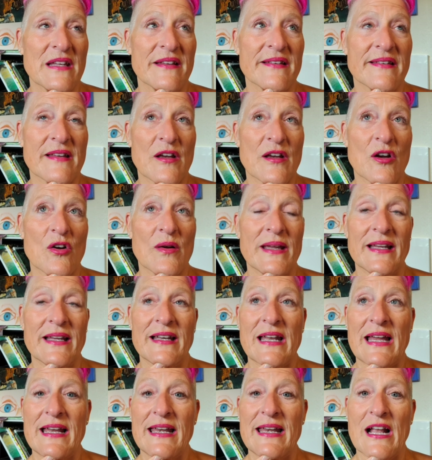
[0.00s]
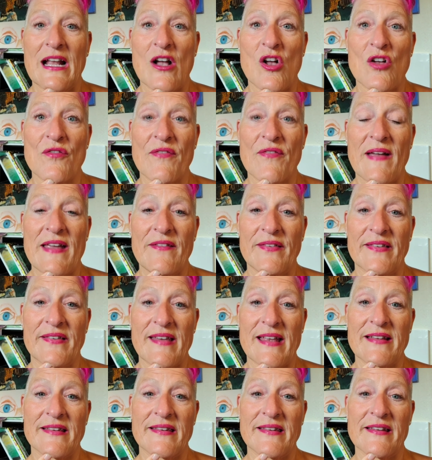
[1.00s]
so, igniting all five
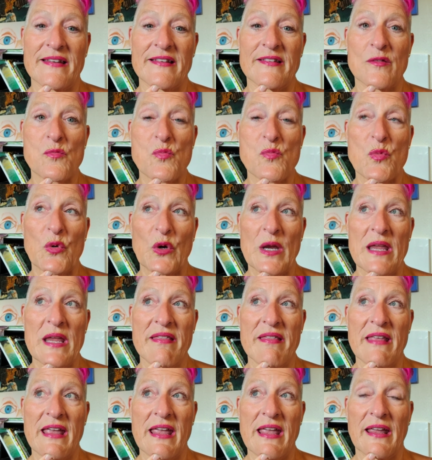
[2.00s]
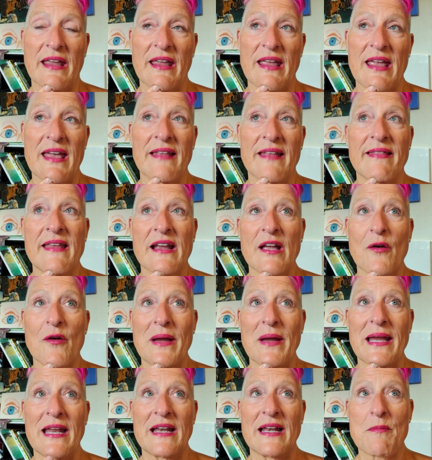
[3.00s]
senses, breathing, and then
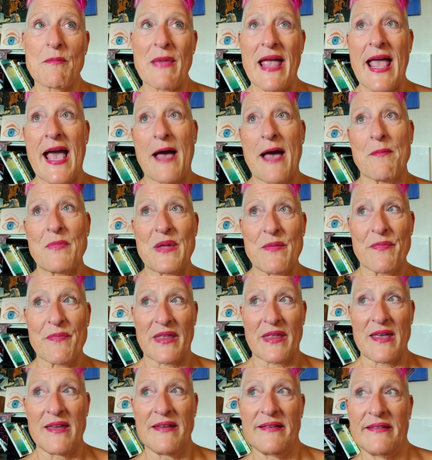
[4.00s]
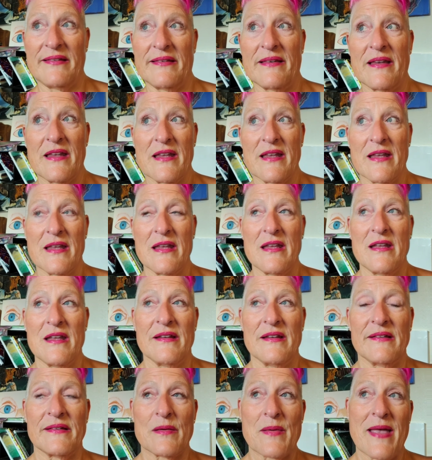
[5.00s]
going into my happy place.
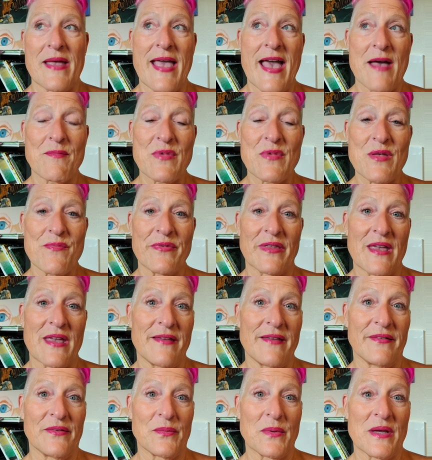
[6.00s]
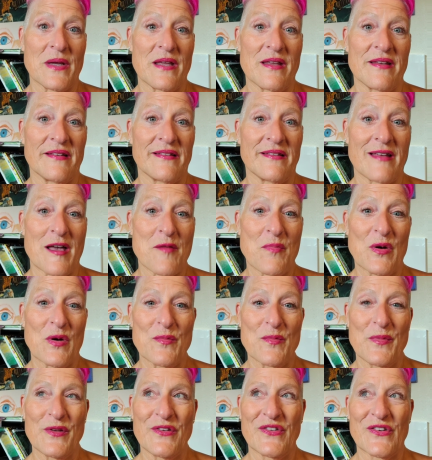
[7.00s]
So, my happy place was a
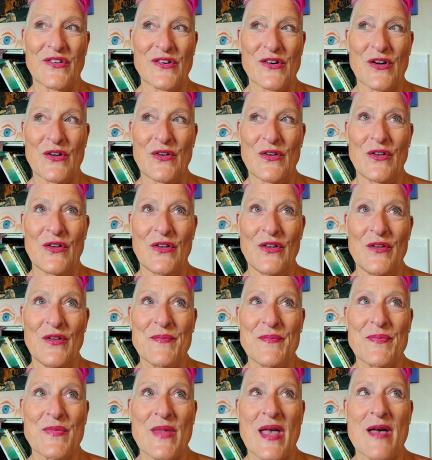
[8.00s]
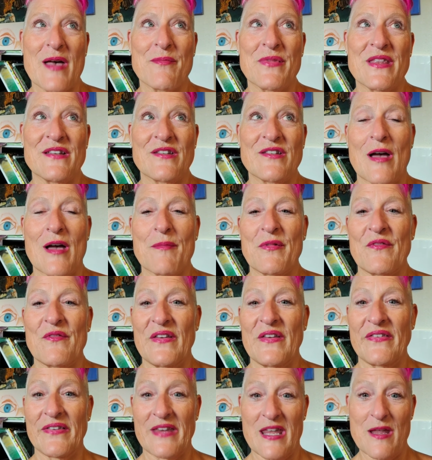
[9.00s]
purple circle up at the top of a
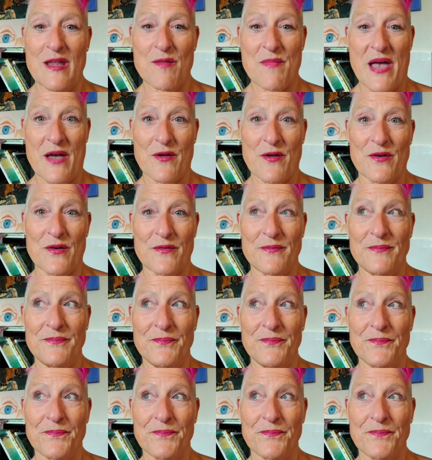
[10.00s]
ski mountain